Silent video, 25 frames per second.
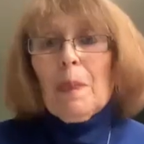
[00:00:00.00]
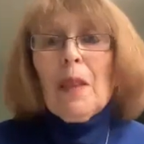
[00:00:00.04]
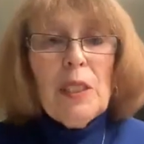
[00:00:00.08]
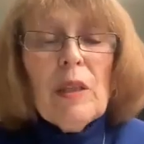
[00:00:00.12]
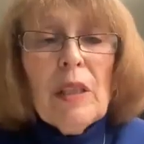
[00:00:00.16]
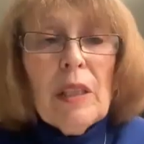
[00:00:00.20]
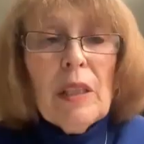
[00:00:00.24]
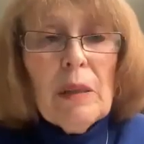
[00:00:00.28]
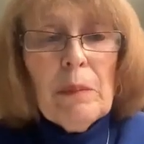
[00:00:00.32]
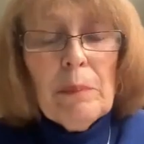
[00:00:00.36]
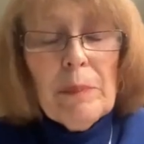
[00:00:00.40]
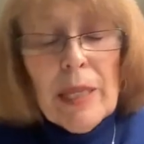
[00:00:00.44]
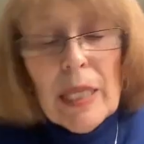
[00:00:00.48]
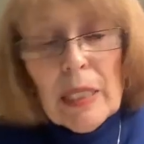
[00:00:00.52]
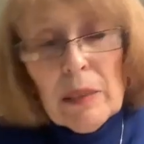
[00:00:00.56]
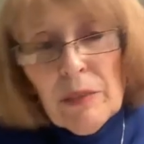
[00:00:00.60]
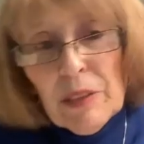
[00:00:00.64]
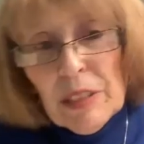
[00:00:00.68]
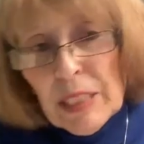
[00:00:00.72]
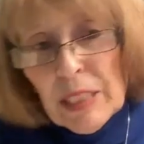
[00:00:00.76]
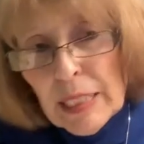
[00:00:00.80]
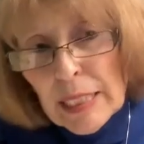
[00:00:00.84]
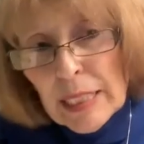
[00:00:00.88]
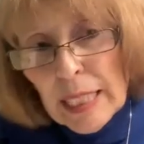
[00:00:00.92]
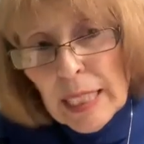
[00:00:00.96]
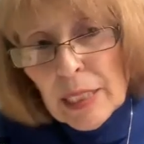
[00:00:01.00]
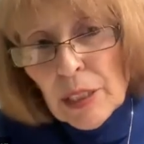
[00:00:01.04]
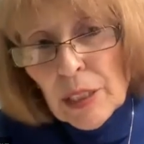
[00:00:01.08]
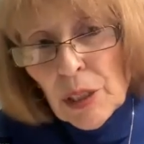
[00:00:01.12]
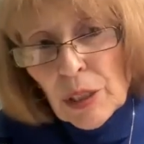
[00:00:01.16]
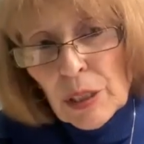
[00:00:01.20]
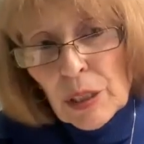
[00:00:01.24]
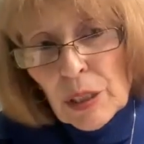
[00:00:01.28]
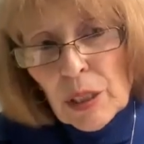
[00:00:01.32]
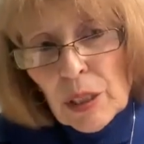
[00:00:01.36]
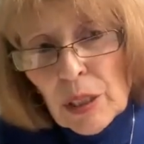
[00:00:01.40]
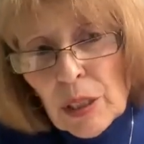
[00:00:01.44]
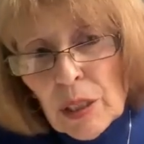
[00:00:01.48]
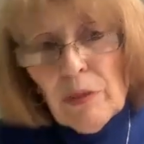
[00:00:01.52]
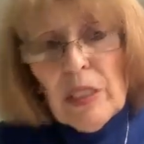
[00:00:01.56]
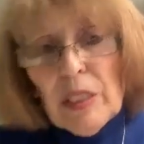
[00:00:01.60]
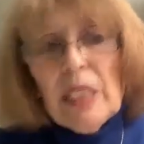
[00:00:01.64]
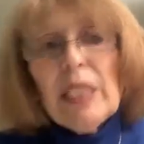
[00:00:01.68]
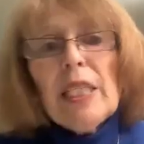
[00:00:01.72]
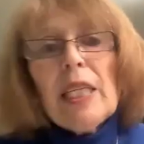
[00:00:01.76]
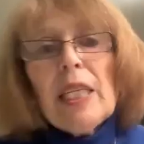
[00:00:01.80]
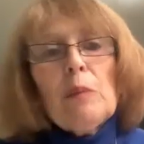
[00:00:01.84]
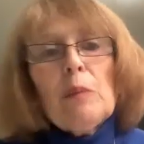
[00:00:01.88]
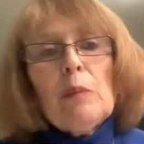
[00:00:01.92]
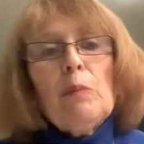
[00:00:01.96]
that's one of their manifestations
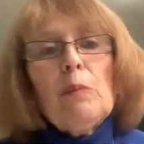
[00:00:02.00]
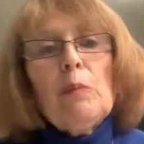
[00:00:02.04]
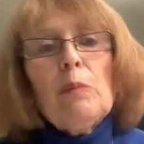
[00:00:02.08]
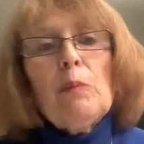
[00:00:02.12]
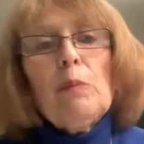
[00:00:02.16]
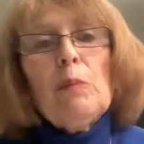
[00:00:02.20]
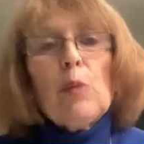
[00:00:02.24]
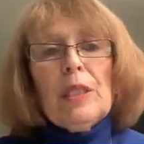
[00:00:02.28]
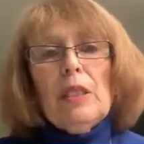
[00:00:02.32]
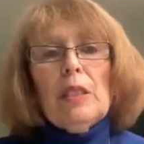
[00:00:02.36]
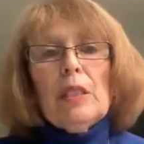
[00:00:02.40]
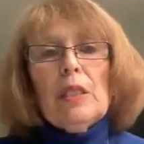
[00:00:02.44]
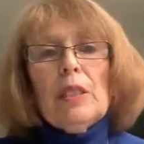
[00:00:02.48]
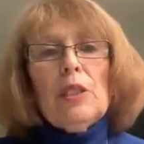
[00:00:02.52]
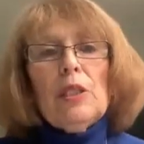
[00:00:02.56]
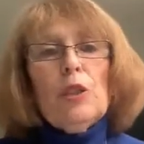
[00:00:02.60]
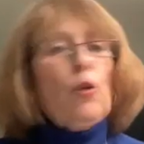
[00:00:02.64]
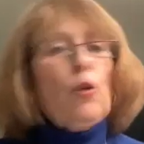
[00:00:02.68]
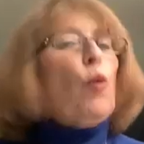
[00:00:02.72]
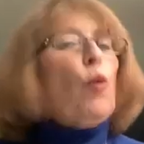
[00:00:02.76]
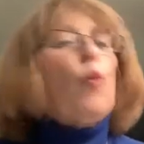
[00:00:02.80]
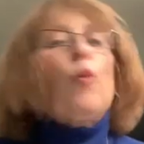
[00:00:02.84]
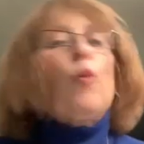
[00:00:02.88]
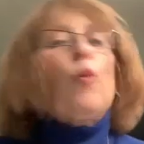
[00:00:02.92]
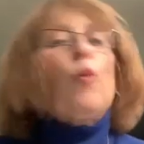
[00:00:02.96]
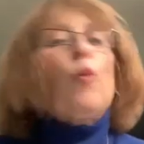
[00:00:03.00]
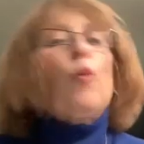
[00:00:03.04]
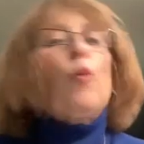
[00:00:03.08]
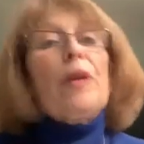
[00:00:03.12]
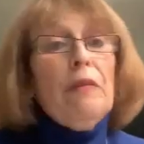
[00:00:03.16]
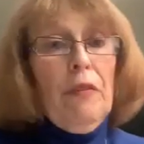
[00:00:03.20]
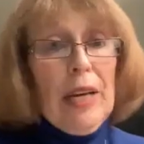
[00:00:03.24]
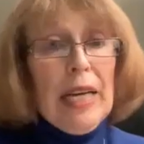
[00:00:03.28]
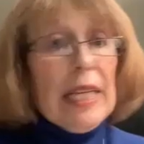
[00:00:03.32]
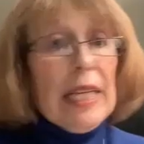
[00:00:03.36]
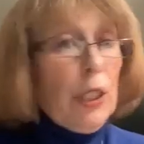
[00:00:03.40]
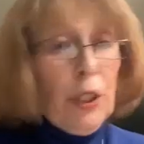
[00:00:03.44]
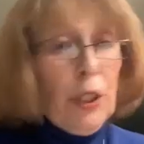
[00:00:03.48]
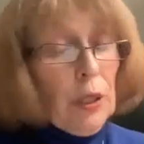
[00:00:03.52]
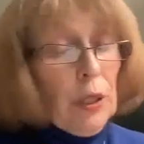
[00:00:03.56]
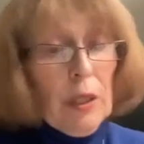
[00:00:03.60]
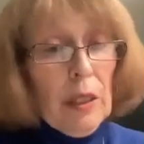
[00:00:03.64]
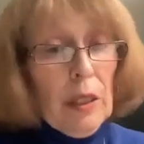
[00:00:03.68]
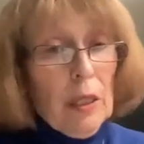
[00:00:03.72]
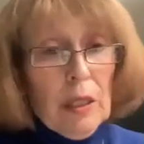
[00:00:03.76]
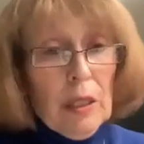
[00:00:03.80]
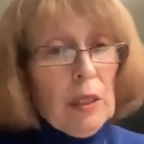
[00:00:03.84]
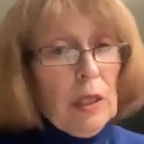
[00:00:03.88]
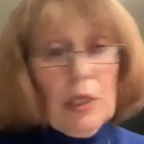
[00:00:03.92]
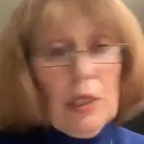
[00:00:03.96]
of a tick-borne illness or an
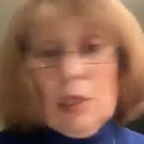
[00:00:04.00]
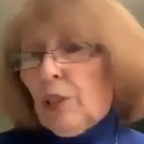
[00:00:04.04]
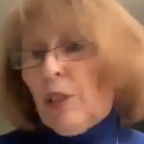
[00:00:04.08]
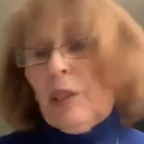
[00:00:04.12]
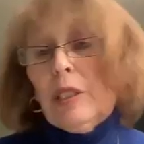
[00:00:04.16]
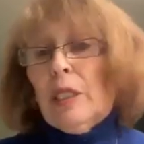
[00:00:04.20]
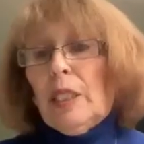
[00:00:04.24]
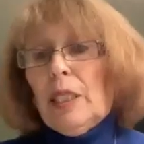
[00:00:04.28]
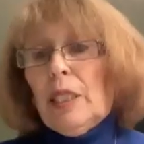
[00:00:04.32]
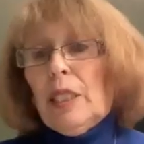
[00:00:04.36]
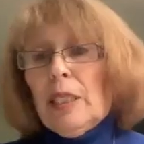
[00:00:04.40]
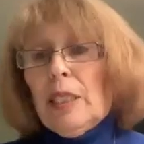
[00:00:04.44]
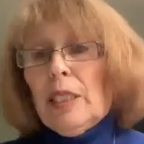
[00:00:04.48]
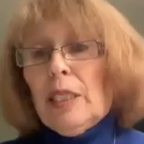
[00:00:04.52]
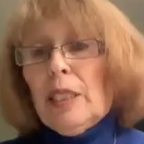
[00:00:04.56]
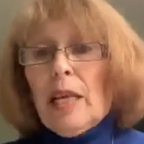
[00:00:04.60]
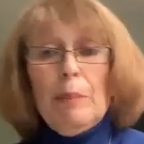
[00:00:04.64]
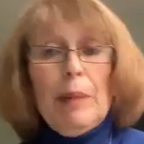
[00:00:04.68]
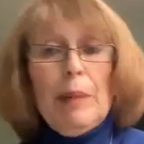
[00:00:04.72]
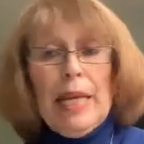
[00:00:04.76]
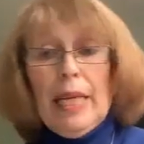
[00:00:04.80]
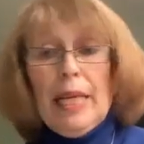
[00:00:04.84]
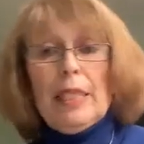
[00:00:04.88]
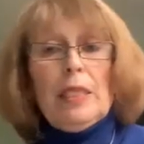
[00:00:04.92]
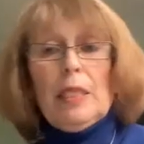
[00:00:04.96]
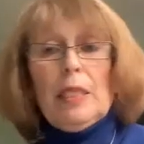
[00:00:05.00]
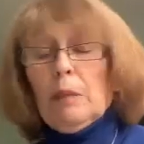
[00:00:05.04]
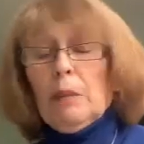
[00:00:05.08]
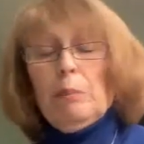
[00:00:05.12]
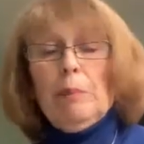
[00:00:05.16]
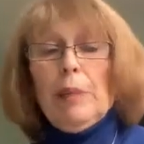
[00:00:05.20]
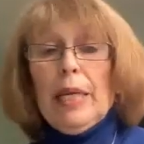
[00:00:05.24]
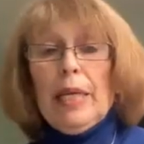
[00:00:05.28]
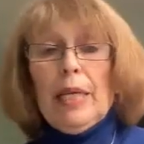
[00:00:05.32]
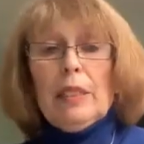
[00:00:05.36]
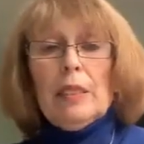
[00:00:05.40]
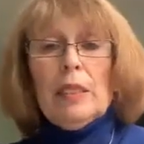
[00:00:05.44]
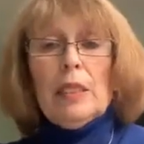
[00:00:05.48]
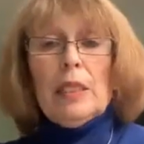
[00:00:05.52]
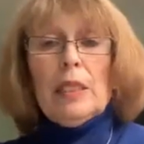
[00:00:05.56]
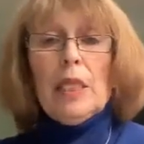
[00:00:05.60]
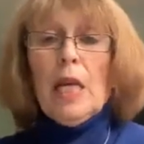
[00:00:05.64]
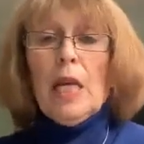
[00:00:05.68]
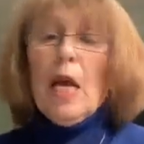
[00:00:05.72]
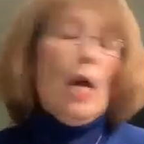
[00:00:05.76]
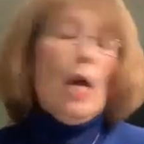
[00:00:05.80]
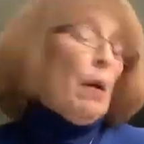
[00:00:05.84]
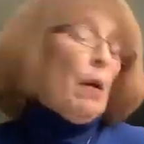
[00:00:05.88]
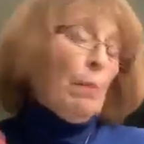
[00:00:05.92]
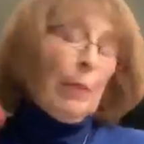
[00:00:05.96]
infection, as you can see that in pans and
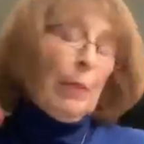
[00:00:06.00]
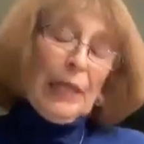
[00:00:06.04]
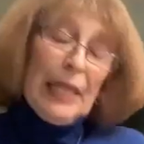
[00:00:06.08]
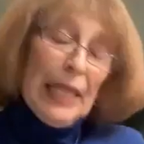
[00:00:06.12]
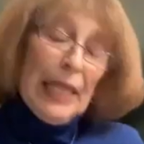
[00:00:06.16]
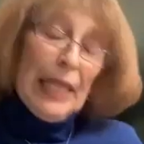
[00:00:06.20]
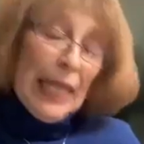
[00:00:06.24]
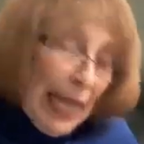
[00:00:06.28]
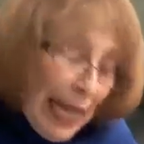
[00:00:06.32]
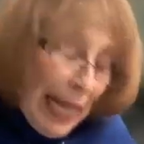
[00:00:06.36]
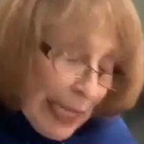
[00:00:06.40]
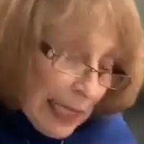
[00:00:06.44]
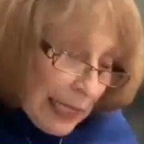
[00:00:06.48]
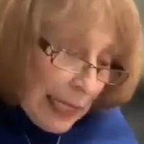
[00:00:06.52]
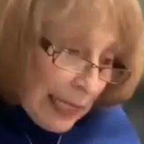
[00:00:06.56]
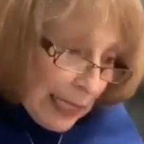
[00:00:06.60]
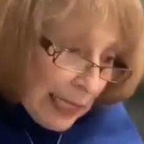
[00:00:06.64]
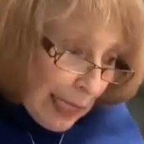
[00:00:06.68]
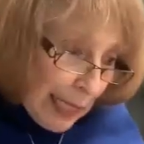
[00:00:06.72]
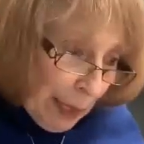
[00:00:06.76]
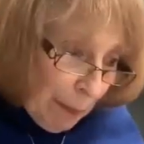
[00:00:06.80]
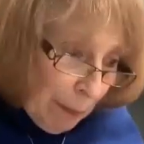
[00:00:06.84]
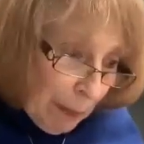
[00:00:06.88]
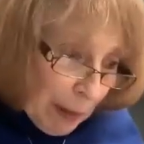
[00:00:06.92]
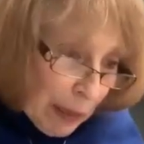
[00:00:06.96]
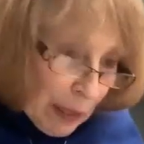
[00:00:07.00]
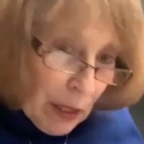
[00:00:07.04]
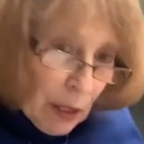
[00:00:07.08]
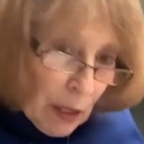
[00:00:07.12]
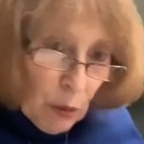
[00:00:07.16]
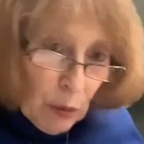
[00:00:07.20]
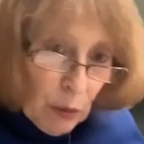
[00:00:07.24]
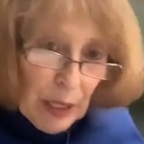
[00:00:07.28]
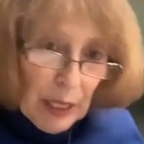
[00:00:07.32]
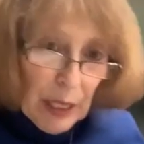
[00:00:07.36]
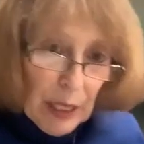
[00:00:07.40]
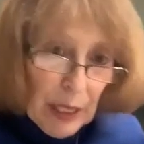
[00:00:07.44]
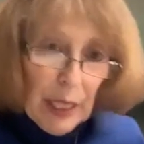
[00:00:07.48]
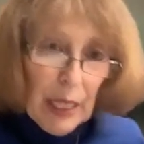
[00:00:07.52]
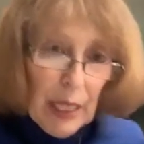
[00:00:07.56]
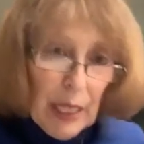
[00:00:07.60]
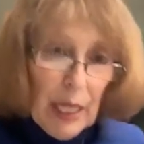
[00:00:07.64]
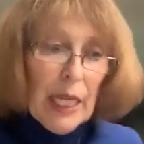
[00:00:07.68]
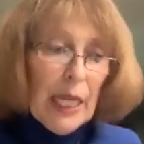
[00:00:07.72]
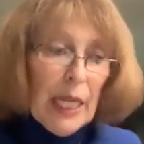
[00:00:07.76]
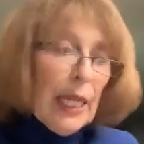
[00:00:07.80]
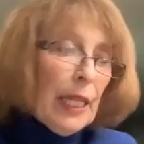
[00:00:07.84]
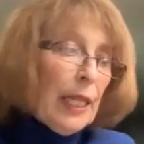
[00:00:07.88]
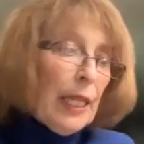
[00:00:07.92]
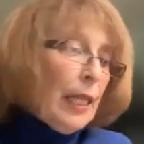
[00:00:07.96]
pandas. But they can't sleep alone at
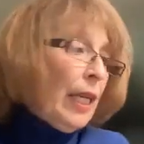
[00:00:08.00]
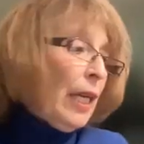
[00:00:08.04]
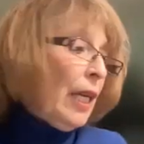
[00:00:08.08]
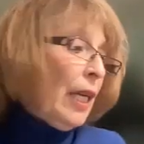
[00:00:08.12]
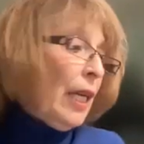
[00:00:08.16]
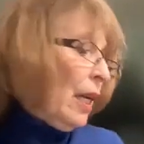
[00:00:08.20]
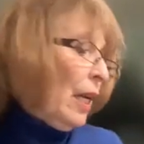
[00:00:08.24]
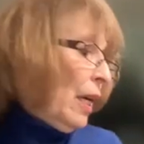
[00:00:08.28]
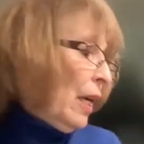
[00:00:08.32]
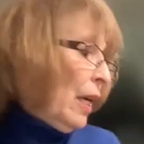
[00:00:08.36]
night.